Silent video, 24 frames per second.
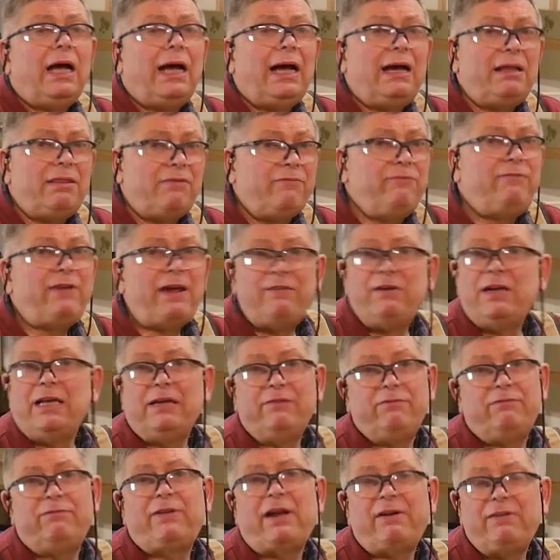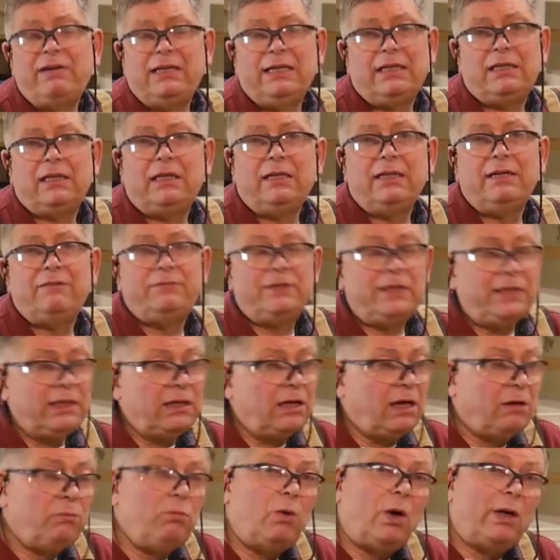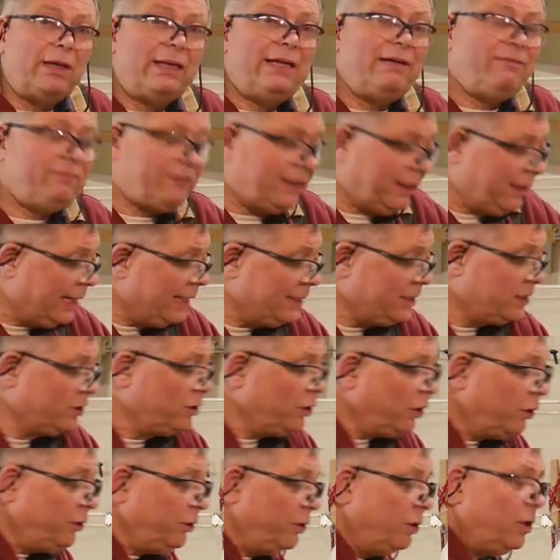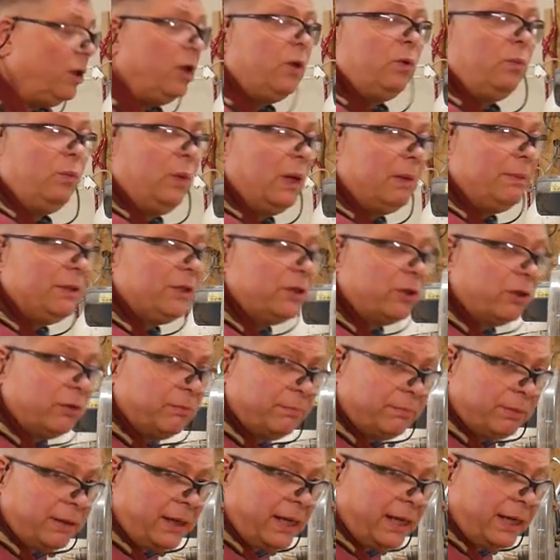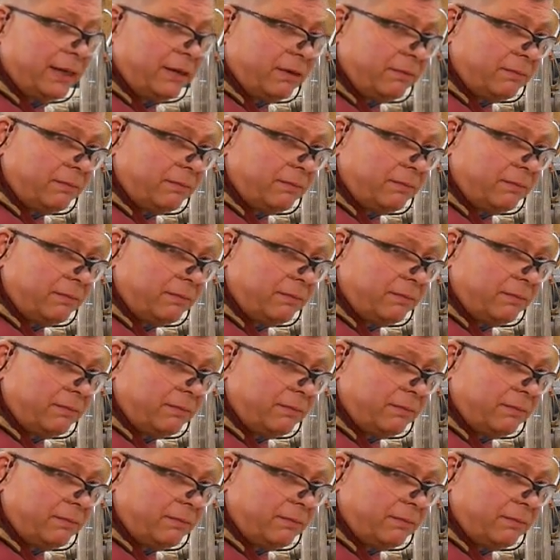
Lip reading: at very, very little lifting. And what lifting is done will be done by